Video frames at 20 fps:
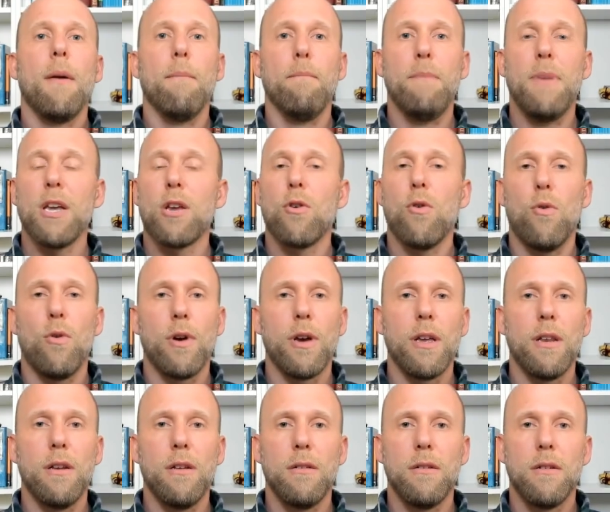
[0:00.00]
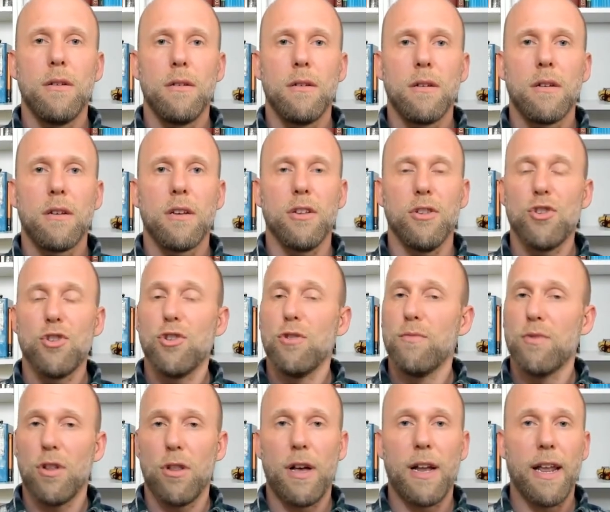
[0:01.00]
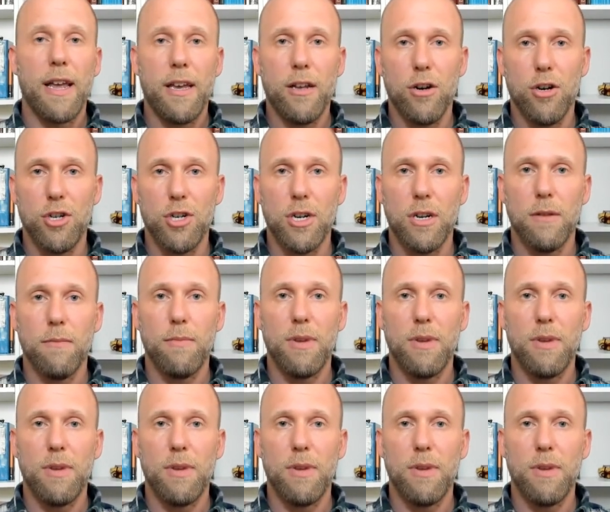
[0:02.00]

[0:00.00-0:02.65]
Bitcoin consumes a lot of energy